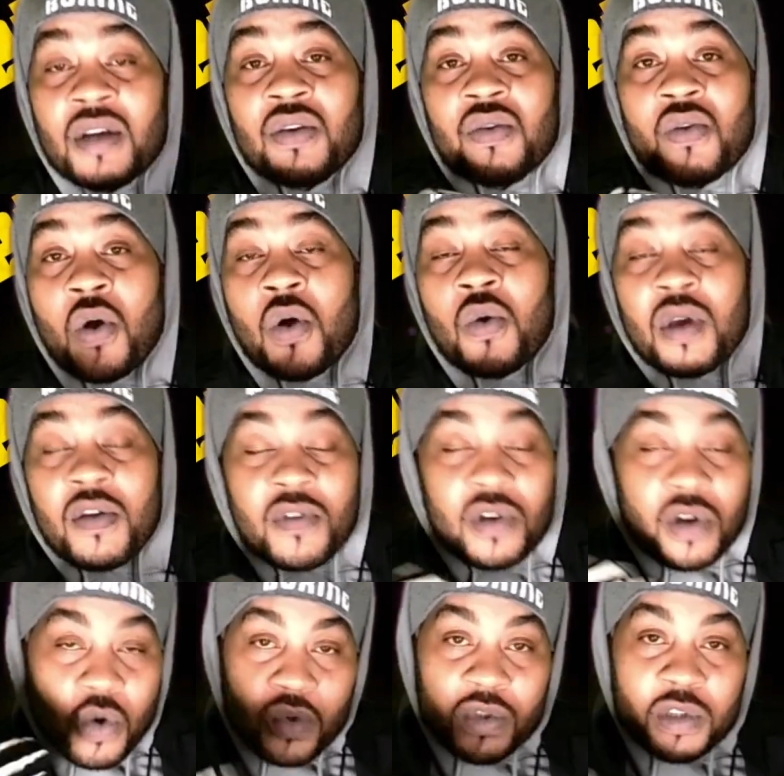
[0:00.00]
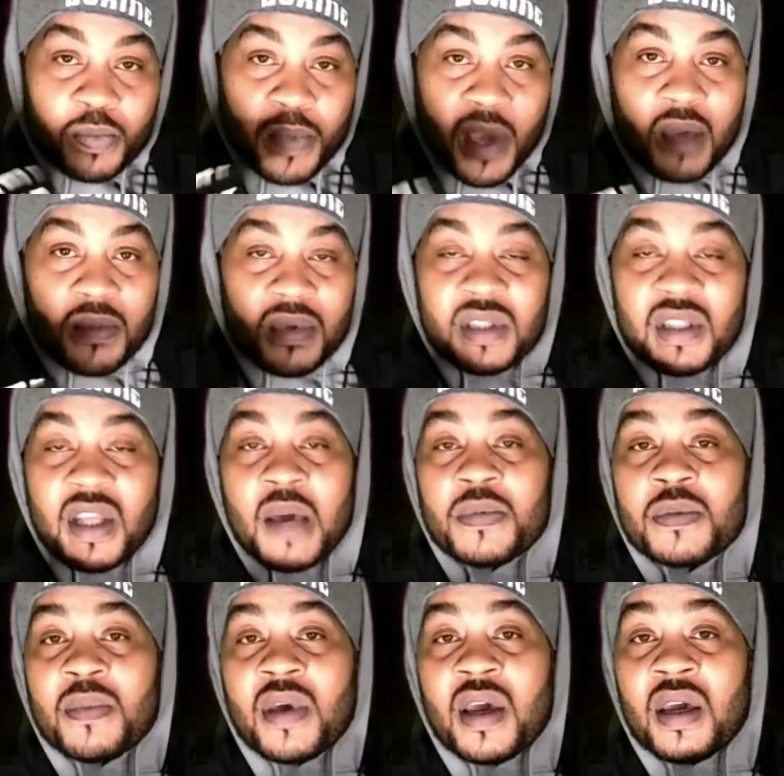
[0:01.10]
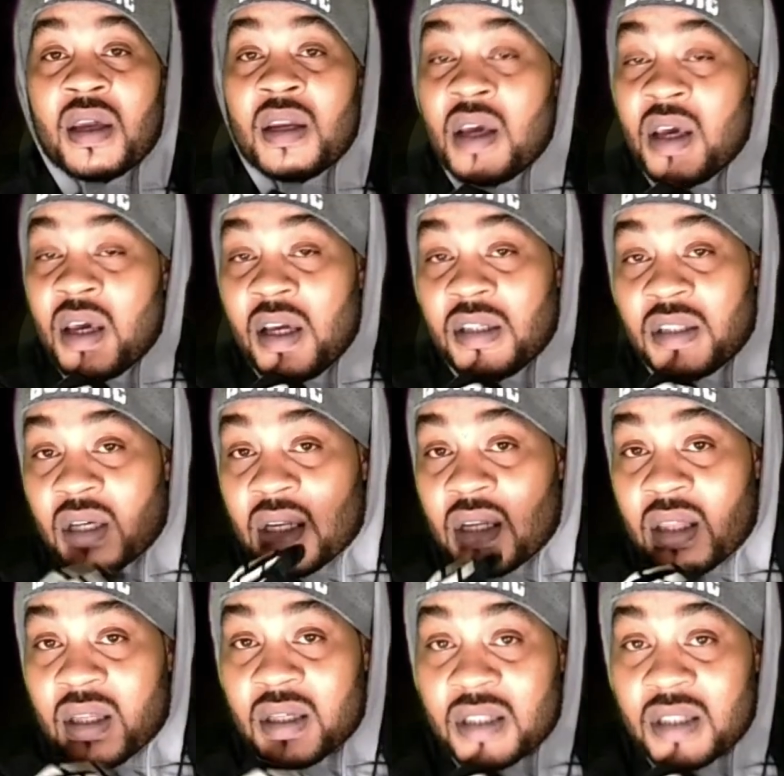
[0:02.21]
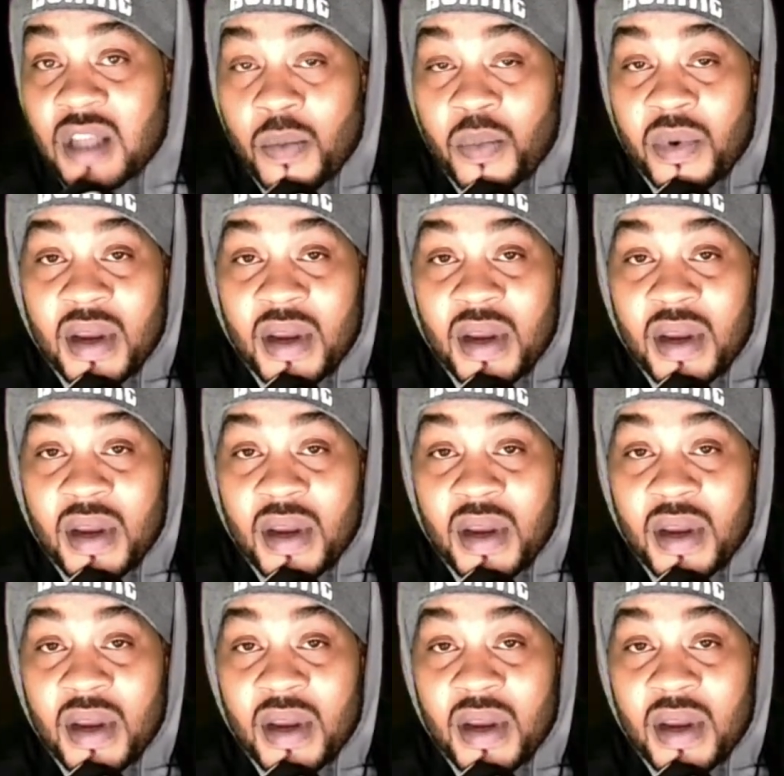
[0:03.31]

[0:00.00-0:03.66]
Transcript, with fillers: You know, even though it was baby steps, man, he took another step in